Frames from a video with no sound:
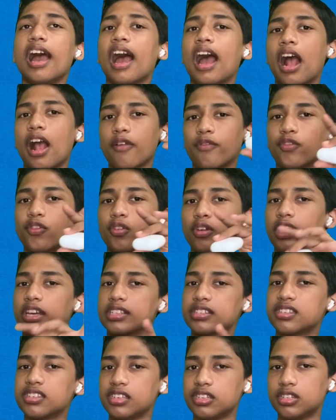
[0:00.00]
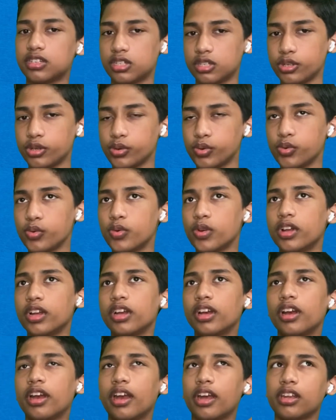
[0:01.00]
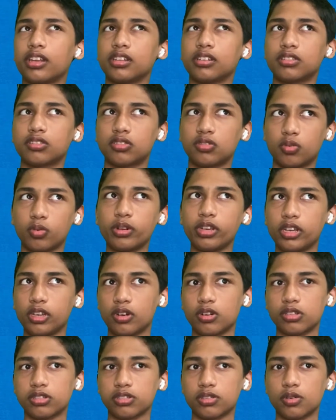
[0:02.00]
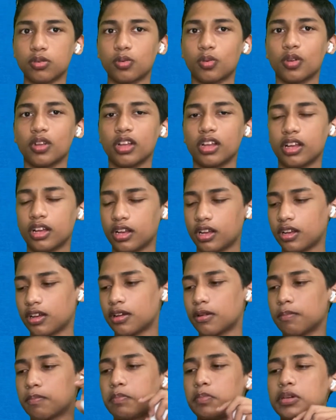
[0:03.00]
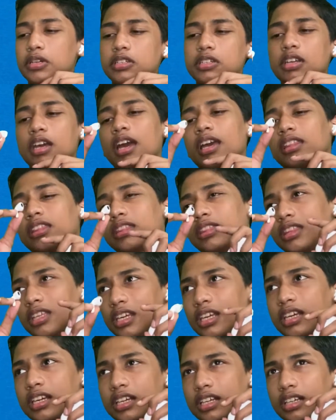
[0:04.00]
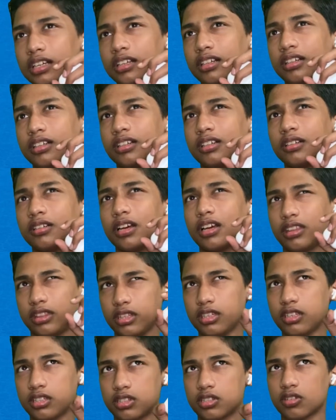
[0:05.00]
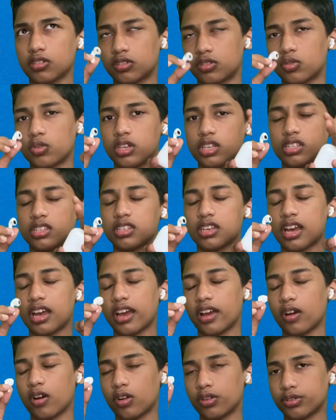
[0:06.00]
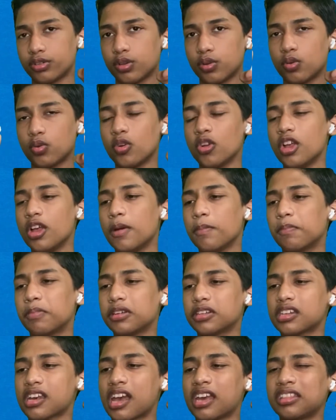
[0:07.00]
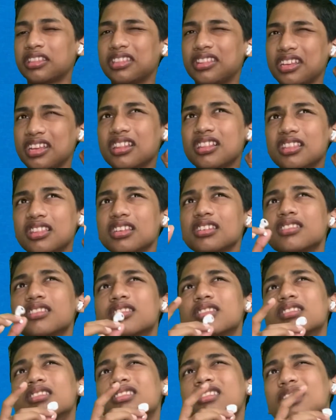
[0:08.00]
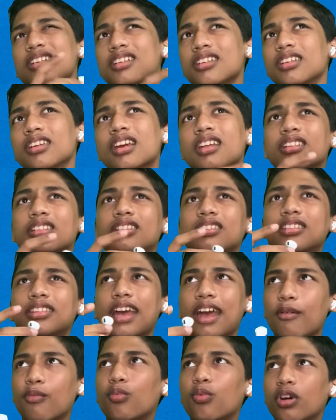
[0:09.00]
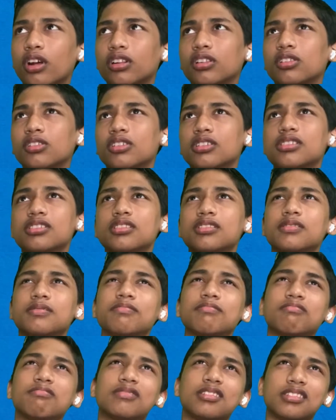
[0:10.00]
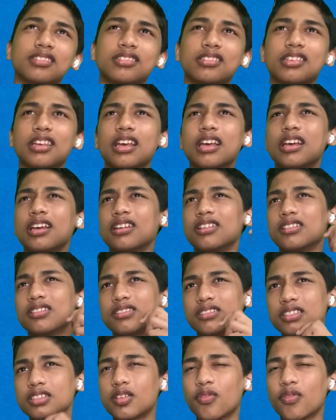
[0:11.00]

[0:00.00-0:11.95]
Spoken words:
iPhone SE 2 and 3 also. But I think it's on 3 also, but I think this didn't get that well because this just